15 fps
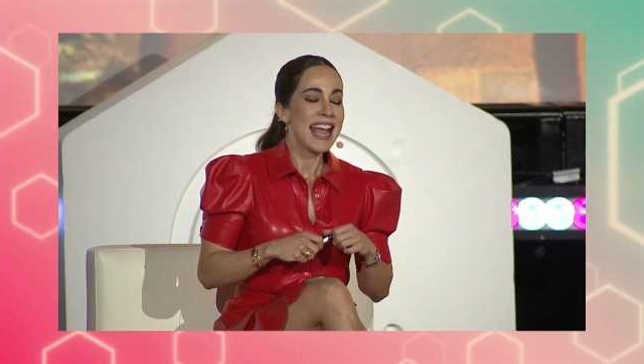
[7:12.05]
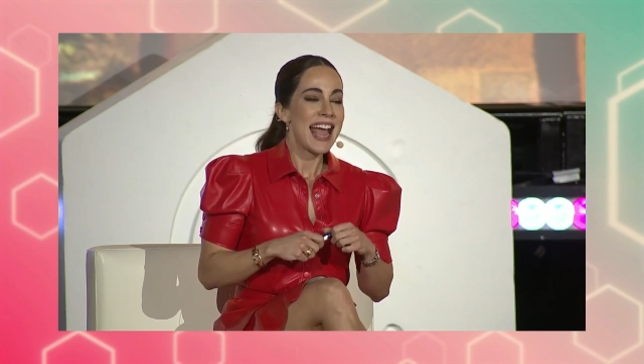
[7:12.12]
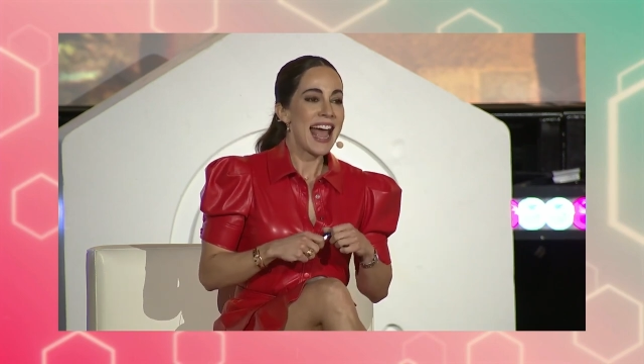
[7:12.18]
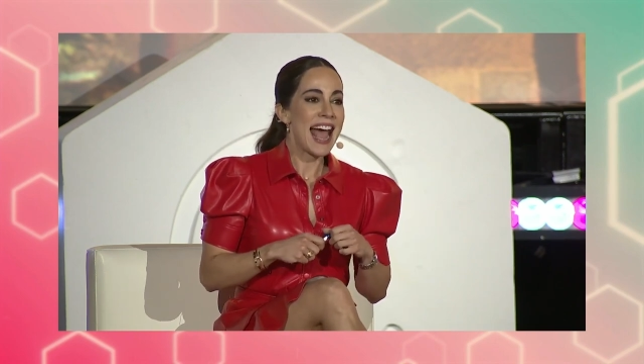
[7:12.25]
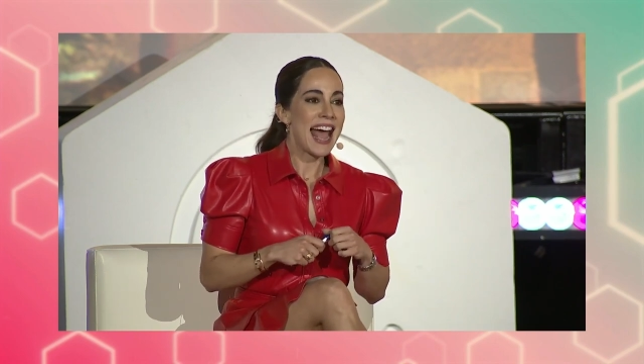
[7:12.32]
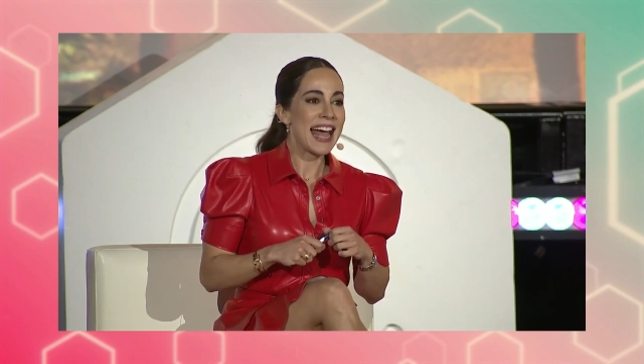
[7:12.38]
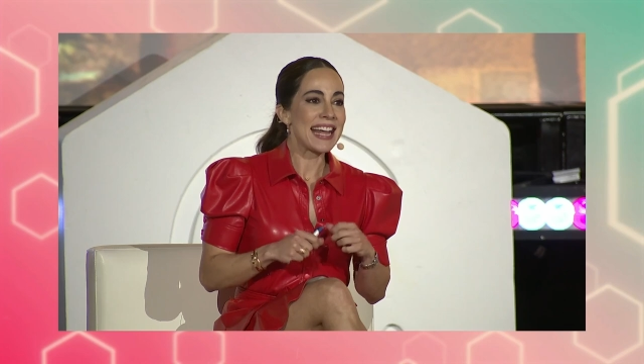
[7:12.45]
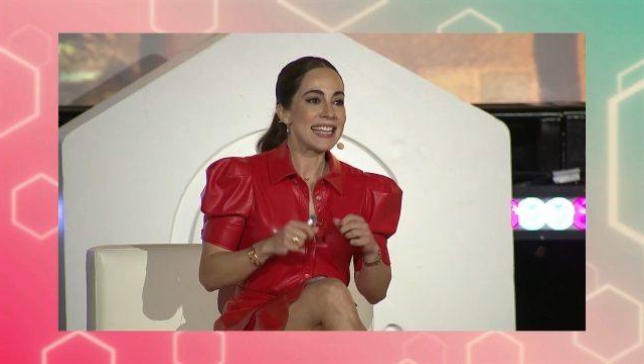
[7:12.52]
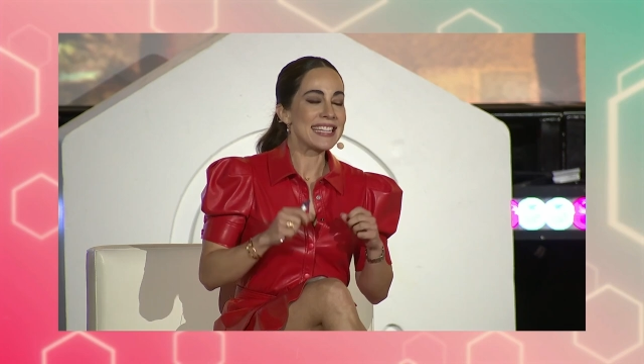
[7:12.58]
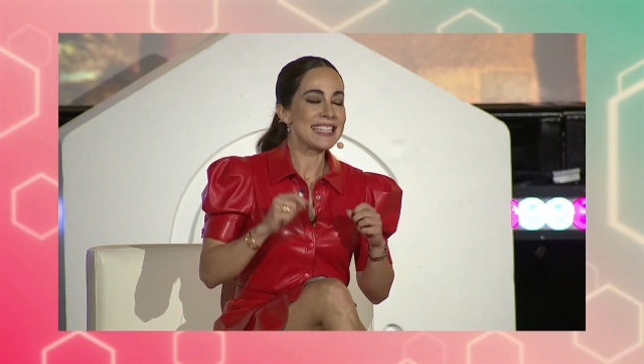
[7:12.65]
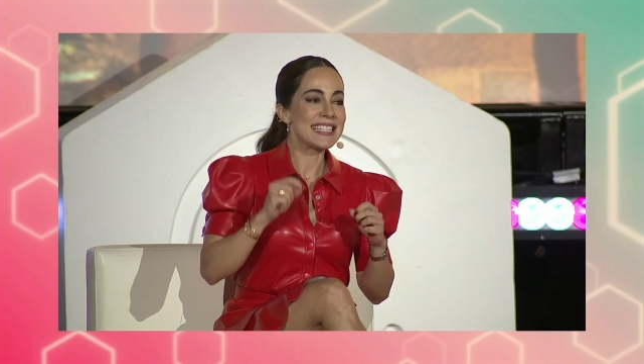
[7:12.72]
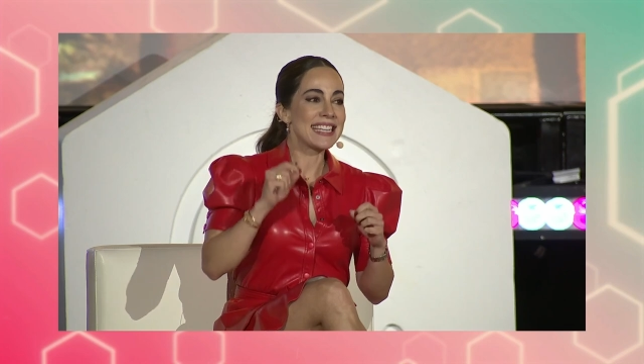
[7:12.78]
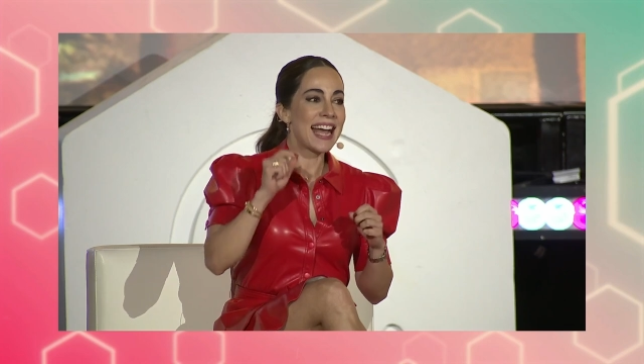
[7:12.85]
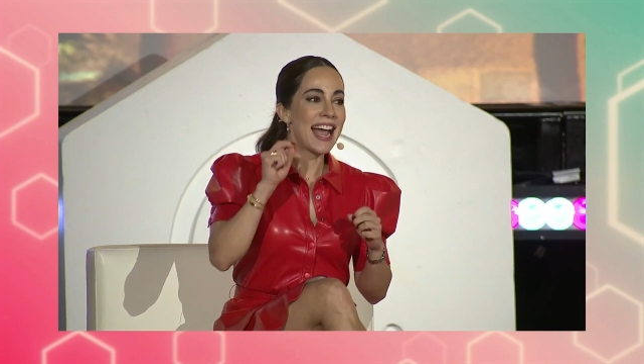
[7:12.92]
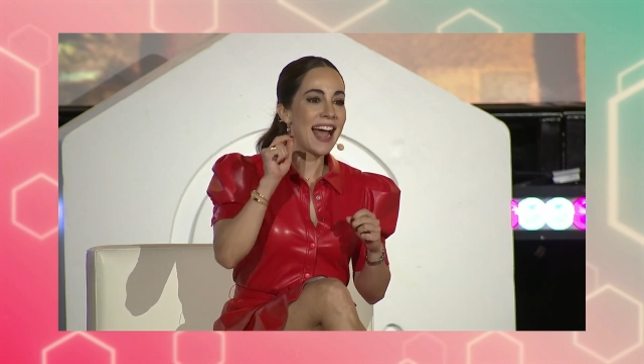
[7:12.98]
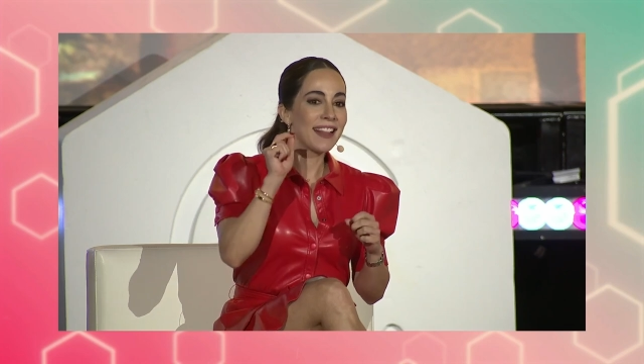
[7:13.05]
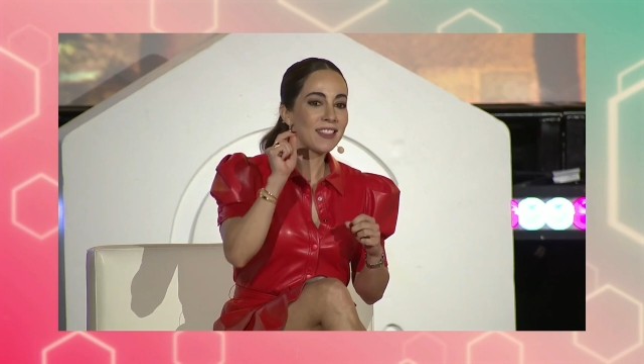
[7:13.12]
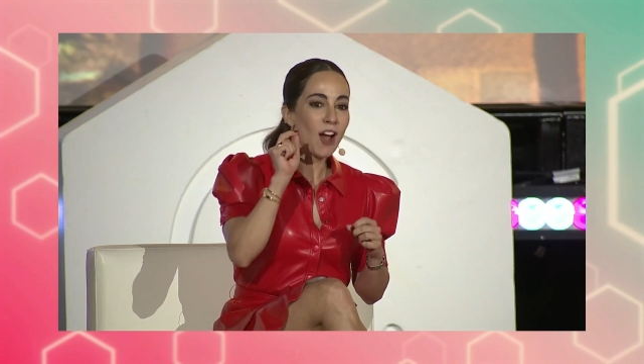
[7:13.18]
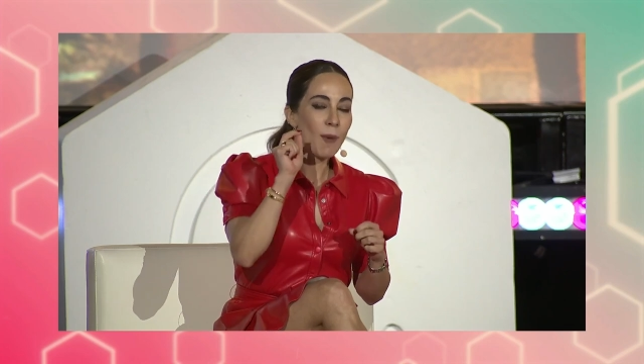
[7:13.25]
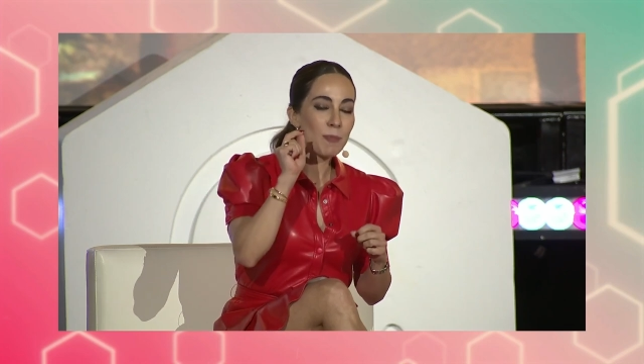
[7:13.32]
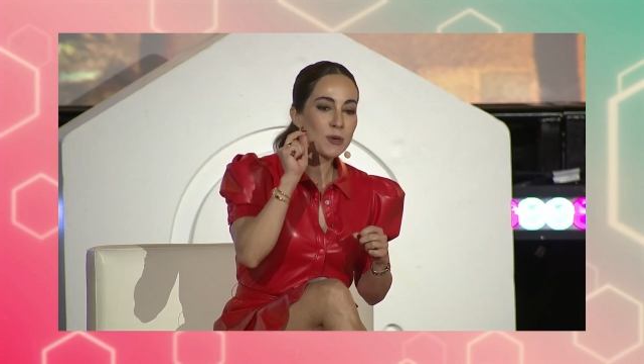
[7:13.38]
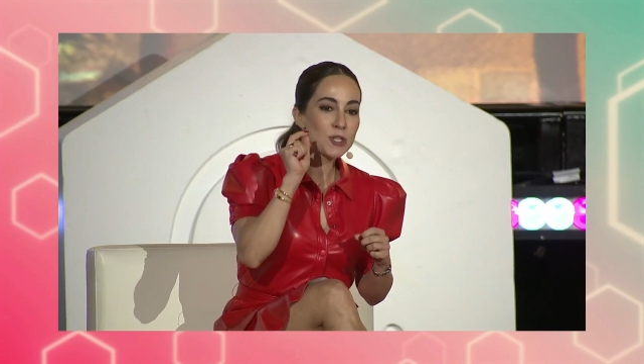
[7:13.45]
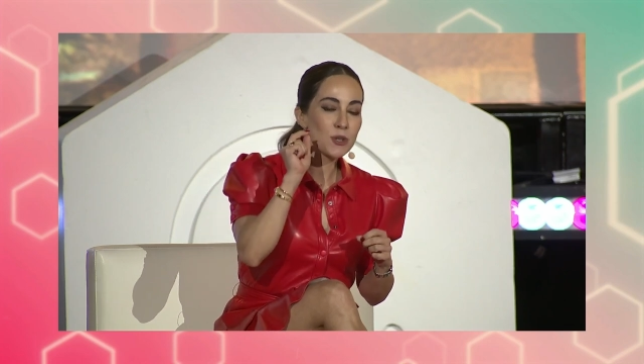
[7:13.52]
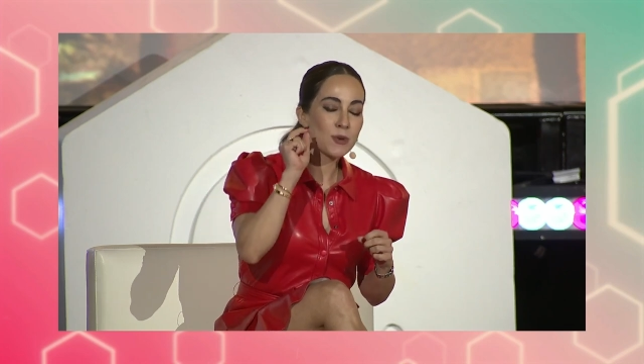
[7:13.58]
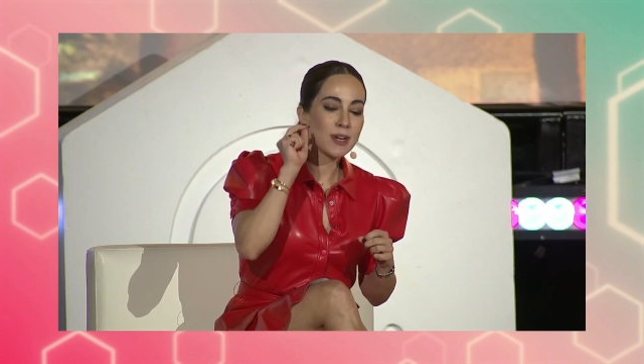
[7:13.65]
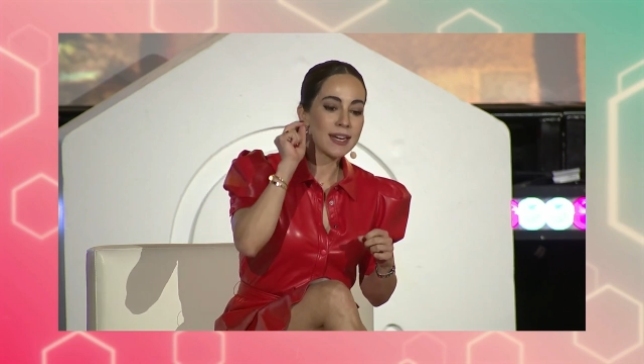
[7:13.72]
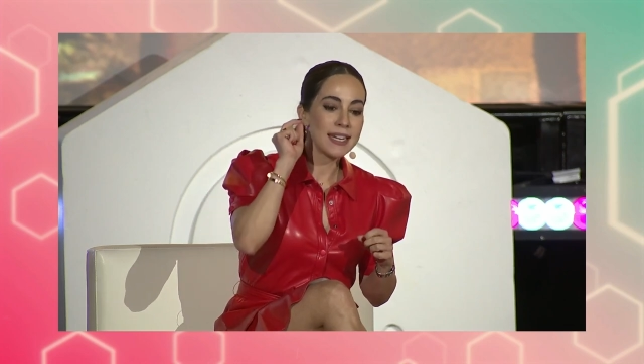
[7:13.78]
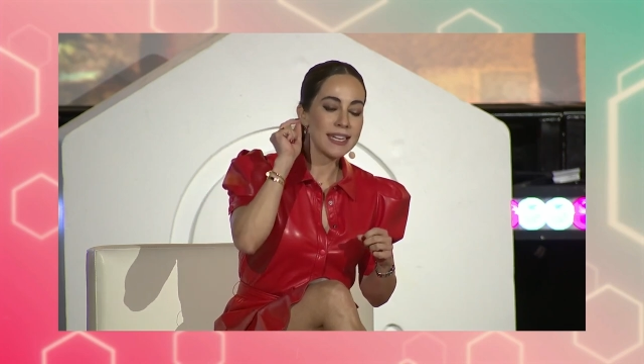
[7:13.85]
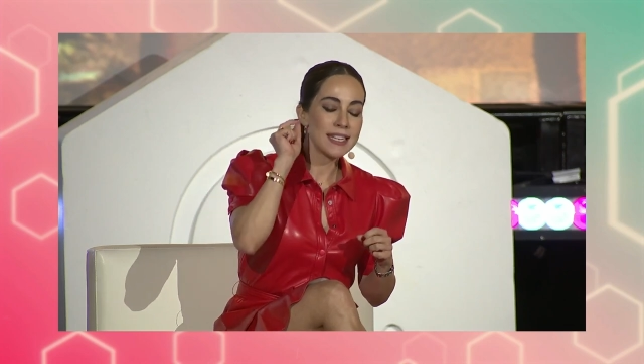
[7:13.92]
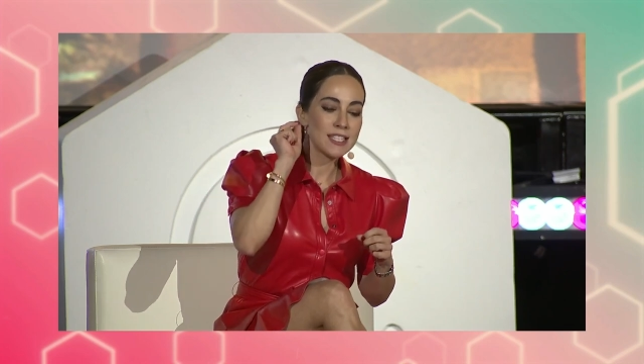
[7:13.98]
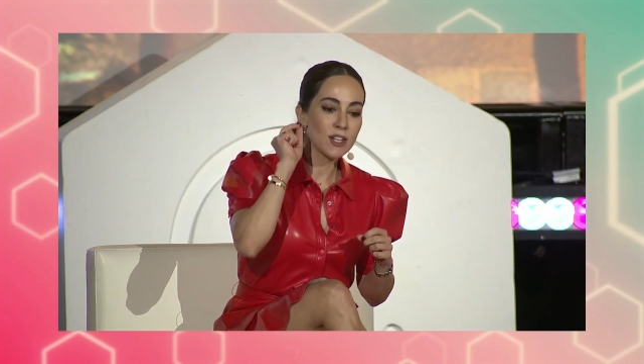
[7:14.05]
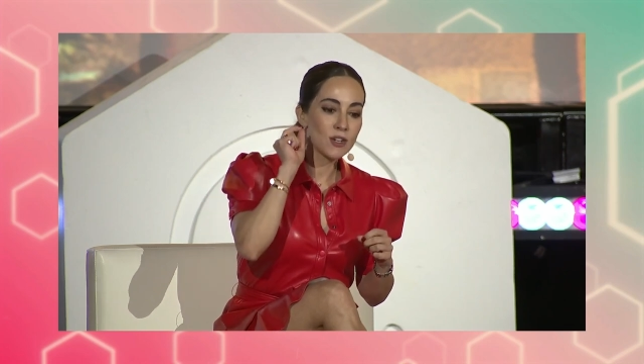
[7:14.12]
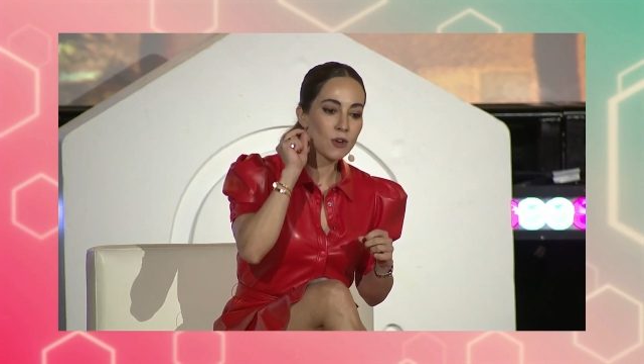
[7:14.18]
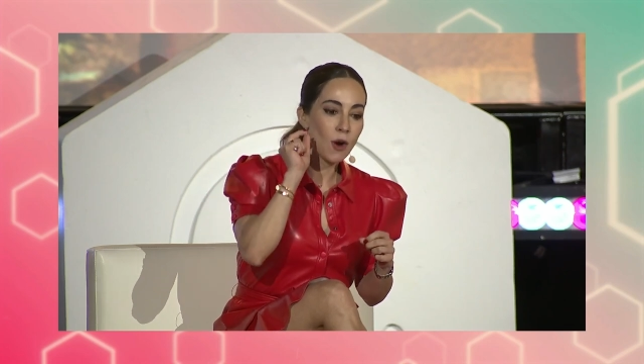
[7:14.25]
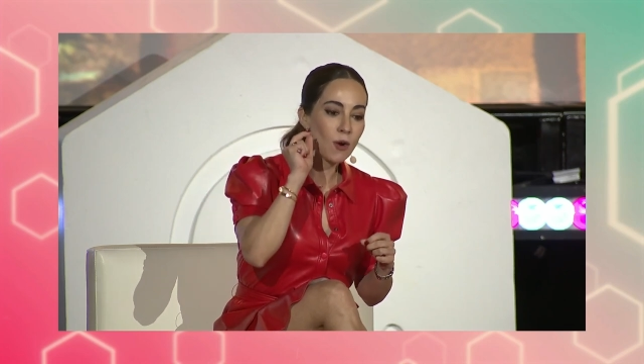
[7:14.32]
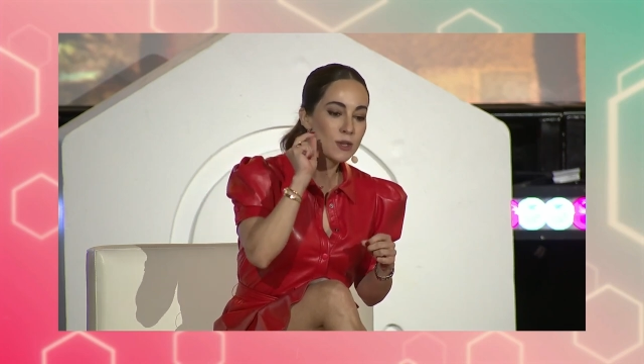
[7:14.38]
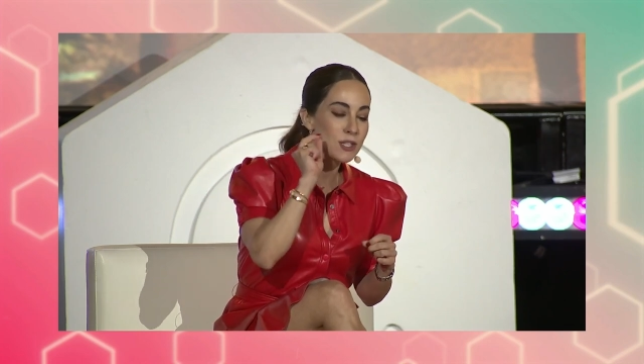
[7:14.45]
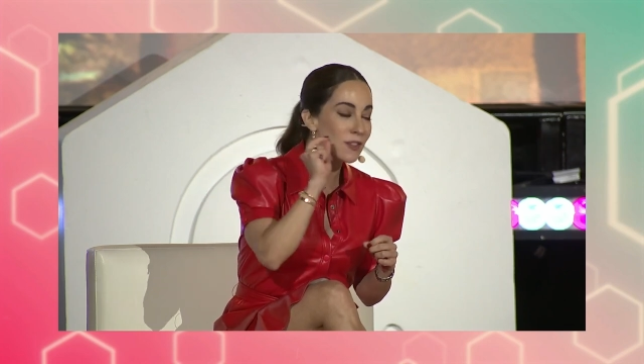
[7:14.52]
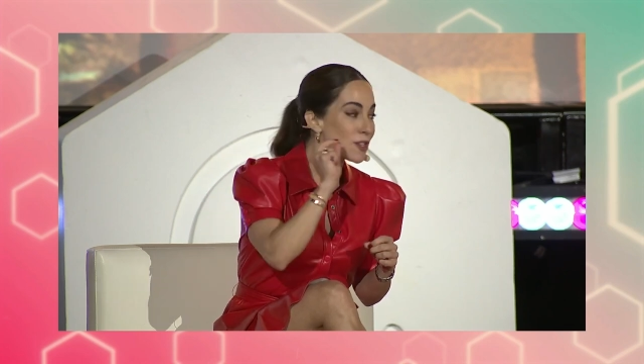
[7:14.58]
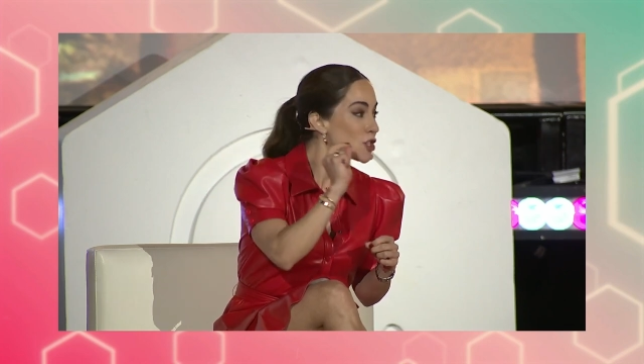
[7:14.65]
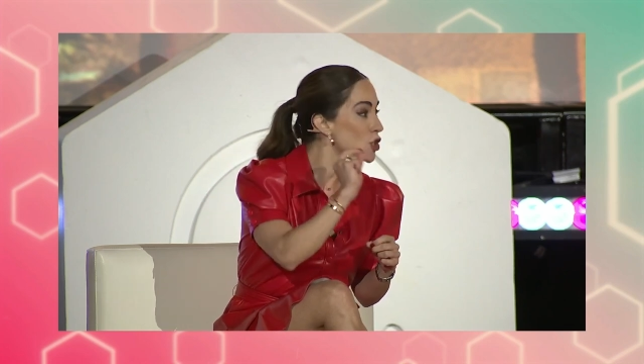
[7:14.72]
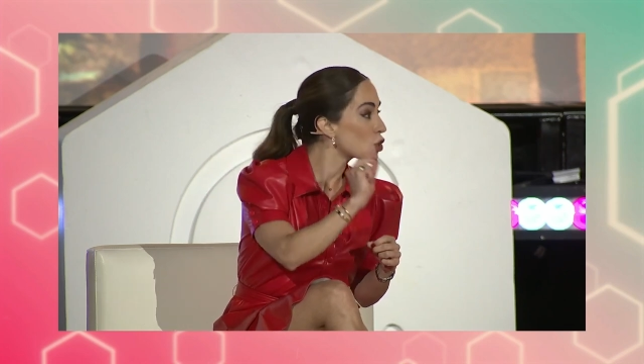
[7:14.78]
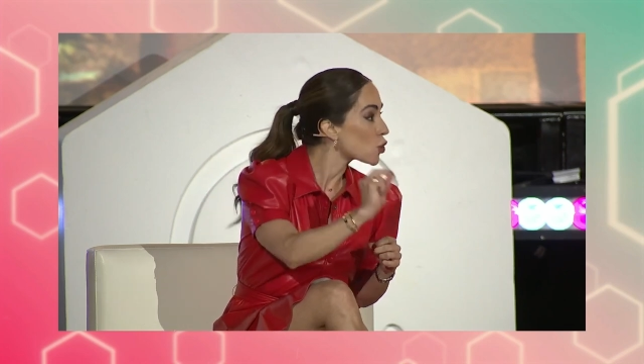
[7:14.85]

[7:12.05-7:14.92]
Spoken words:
I had the opportunity to go to this